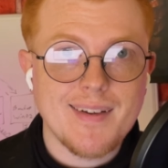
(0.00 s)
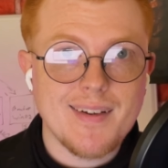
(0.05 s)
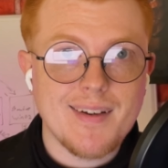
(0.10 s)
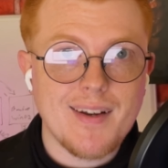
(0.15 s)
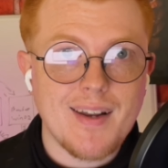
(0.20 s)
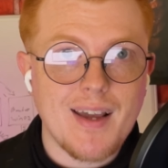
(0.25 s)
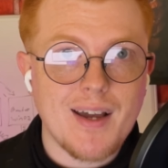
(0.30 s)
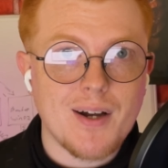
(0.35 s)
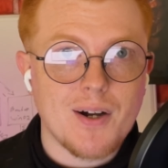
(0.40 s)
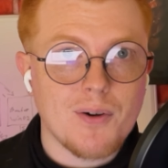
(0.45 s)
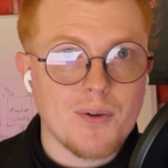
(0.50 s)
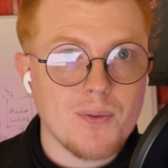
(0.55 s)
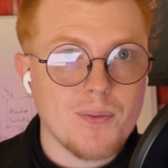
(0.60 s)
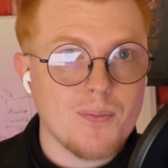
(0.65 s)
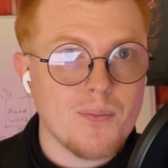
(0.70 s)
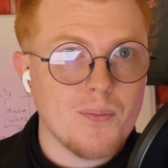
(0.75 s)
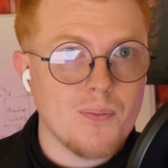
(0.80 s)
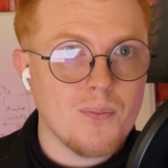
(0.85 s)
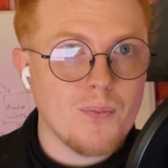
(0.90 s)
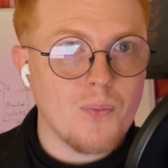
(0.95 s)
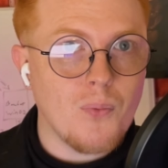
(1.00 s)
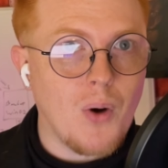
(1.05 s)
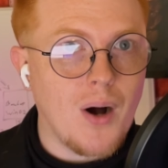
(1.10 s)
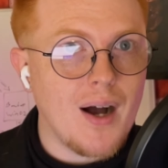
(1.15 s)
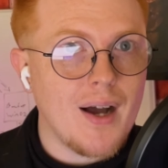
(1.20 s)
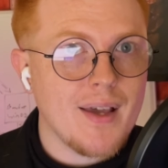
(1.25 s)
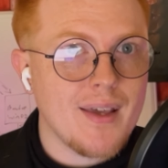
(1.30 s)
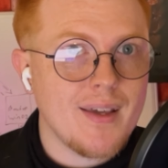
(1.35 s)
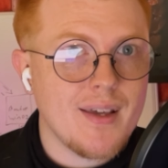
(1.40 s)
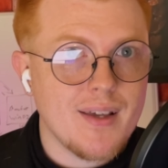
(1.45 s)
Now,
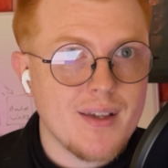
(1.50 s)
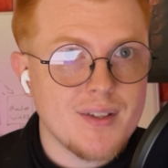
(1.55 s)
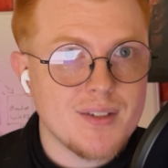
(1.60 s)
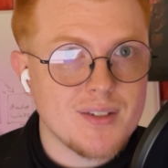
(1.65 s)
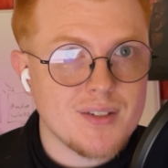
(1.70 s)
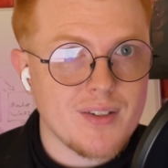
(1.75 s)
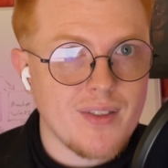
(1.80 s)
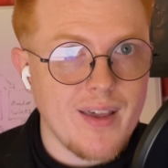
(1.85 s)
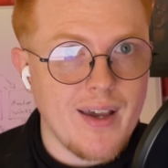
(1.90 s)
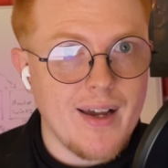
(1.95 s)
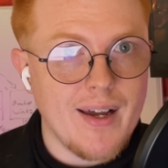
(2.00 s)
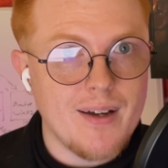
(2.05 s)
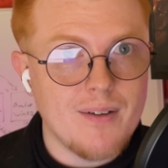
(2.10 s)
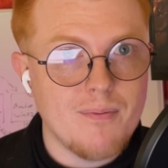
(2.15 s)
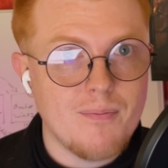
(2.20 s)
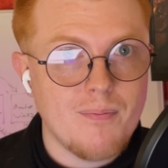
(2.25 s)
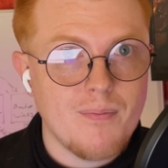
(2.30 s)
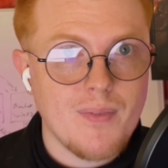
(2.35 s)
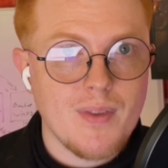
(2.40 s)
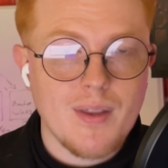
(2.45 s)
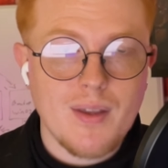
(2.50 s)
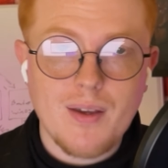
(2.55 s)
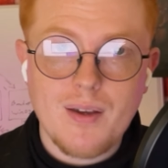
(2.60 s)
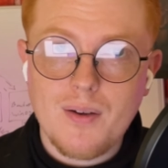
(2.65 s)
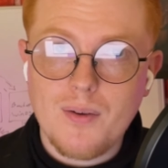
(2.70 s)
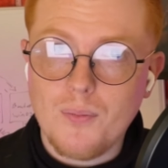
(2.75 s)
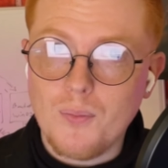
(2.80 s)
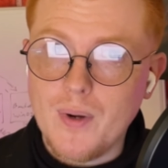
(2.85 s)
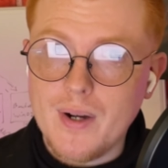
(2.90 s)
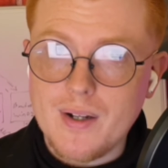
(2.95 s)
why is that?
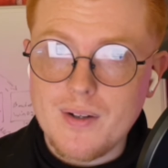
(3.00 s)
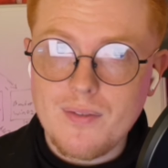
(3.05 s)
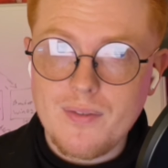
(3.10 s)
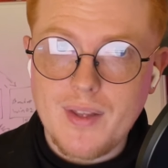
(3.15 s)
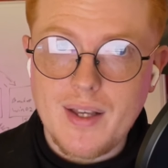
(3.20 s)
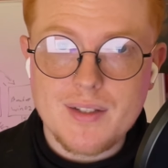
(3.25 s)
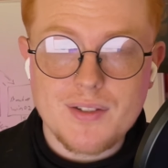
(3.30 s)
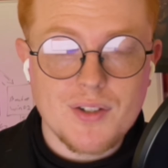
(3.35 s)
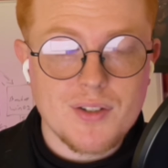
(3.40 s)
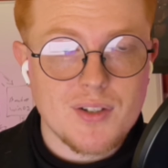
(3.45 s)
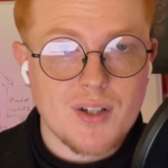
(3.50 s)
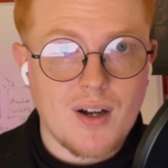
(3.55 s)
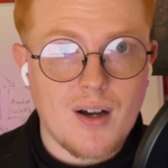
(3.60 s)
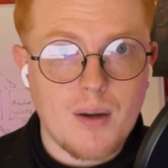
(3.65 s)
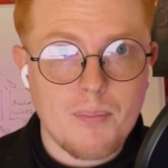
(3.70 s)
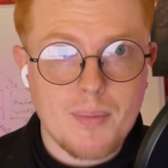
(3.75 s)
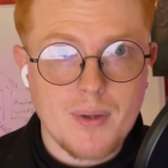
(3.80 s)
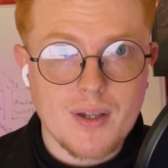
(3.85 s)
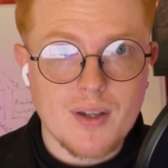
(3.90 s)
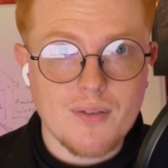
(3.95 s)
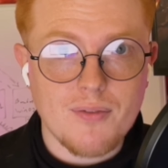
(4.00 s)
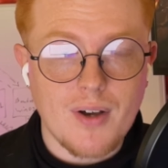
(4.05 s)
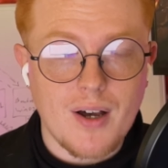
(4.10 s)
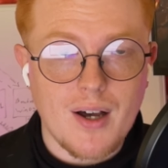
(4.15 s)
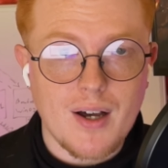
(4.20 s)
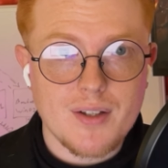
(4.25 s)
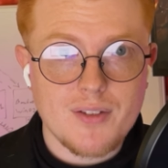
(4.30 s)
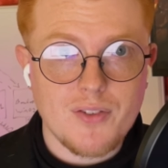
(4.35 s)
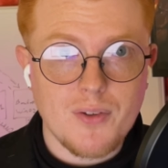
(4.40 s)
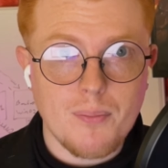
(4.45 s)
Well, that's a topic of
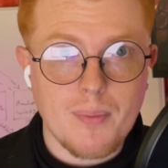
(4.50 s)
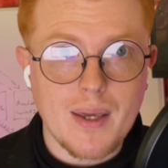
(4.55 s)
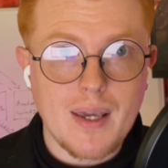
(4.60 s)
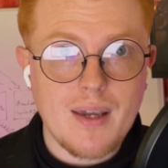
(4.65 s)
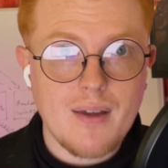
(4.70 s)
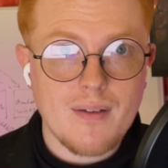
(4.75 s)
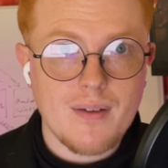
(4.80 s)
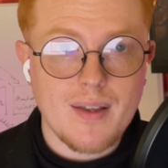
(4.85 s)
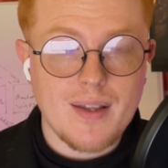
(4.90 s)
hot debate,